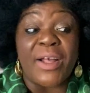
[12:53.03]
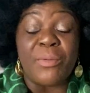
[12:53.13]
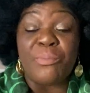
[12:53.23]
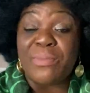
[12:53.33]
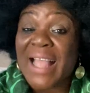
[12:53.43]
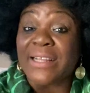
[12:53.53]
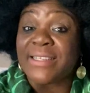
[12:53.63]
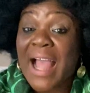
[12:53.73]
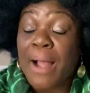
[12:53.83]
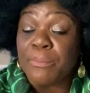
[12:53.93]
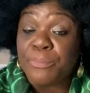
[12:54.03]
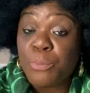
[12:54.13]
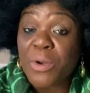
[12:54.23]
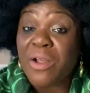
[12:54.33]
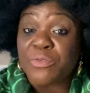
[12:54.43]
that, I'm
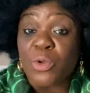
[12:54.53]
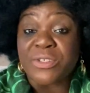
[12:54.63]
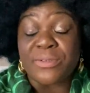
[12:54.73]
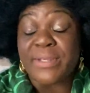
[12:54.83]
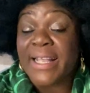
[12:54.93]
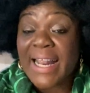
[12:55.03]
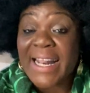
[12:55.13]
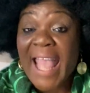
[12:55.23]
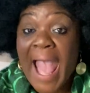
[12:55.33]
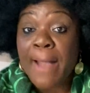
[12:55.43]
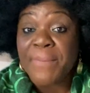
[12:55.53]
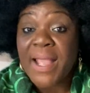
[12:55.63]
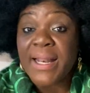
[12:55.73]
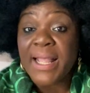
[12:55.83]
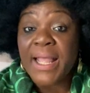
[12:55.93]
one of those, it didn't
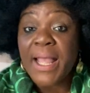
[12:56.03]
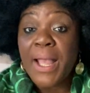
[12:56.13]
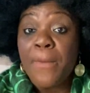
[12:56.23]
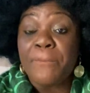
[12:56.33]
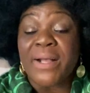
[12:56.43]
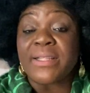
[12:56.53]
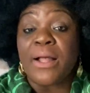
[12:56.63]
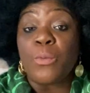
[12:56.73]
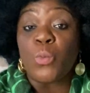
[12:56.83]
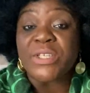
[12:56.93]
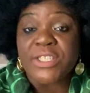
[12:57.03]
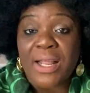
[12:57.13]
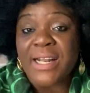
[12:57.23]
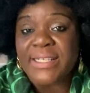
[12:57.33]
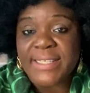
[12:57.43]
happen, but we
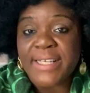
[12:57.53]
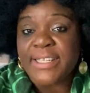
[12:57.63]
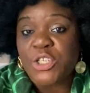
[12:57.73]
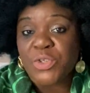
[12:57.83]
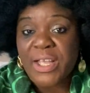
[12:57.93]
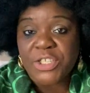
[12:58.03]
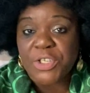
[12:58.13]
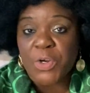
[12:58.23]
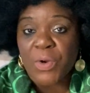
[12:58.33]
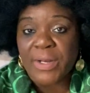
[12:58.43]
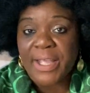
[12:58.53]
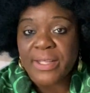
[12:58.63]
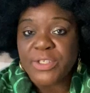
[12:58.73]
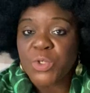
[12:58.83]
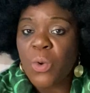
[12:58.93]
started the sex education early.
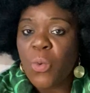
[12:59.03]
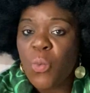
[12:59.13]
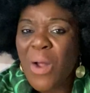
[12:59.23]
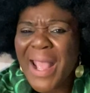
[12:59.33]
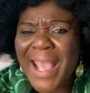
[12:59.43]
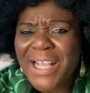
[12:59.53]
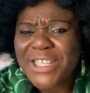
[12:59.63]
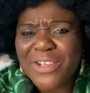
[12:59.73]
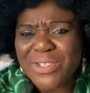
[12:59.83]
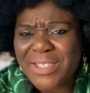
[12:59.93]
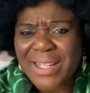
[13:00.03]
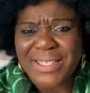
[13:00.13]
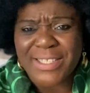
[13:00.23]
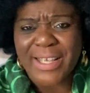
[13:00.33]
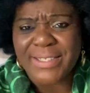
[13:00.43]
So what age are you
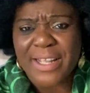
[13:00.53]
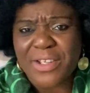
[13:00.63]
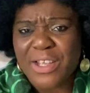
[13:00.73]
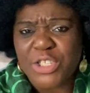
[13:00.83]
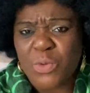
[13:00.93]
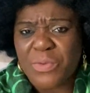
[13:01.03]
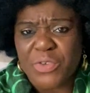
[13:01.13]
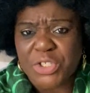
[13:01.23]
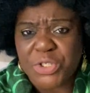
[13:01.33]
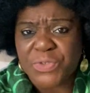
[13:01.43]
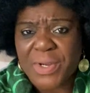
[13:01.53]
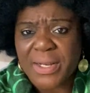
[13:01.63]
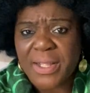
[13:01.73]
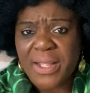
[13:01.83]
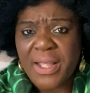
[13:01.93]
starting sex education with your children?
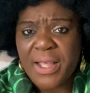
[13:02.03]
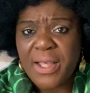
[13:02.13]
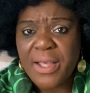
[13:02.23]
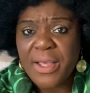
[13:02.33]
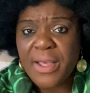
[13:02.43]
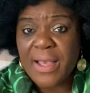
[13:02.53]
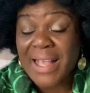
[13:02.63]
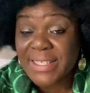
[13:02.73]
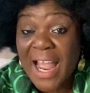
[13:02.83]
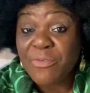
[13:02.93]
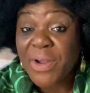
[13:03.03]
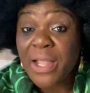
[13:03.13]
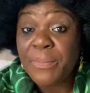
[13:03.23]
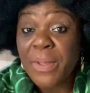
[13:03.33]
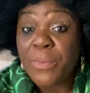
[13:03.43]
As
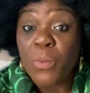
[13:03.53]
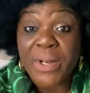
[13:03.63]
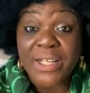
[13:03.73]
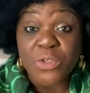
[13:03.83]
African people, we need